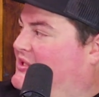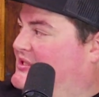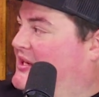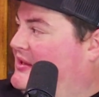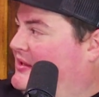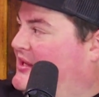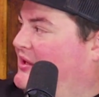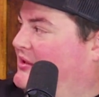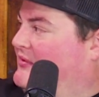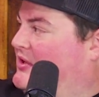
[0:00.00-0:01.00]
a city that they
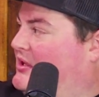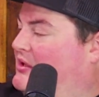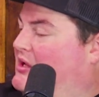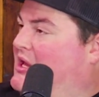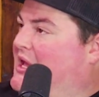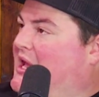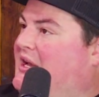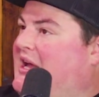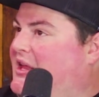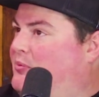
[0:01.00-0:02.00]
could live in,
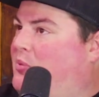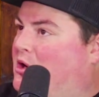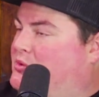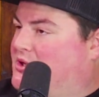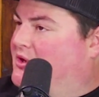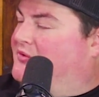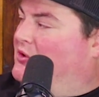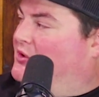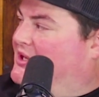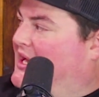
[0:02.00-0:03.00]
and Highland Park was already
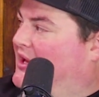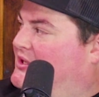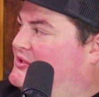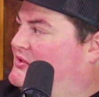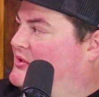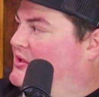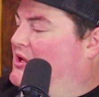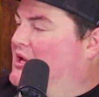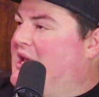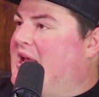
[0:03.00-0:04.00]
full in Dallas,
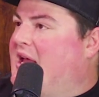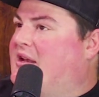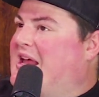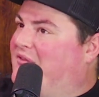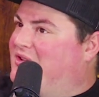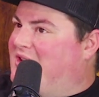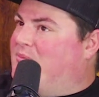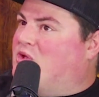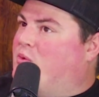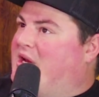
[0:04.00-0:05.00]
and everything in
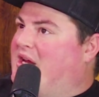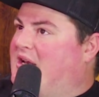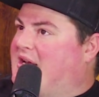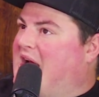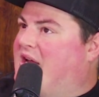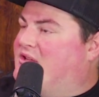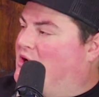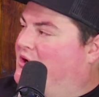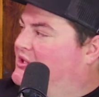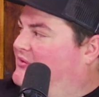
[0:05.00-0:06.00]
between kind of is
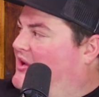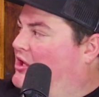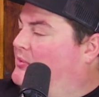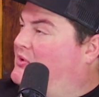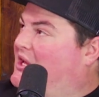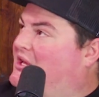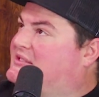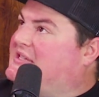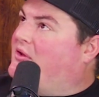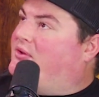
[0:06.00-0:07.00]
already developed, and
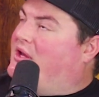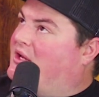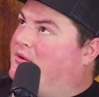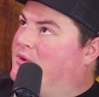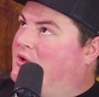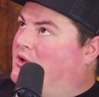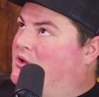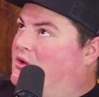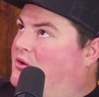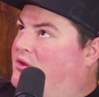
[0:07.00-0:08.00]
South Lake
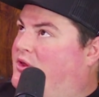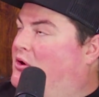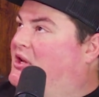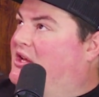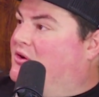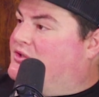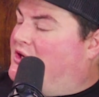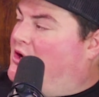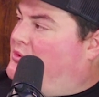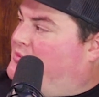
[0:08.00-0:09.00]
30 years
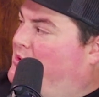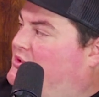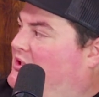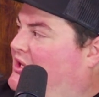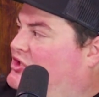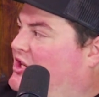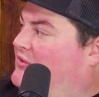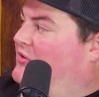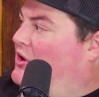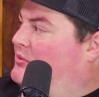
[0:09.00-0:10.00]
ago was mostly like
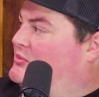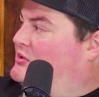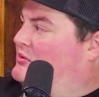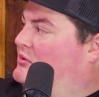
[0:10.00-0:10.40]
chicken farms.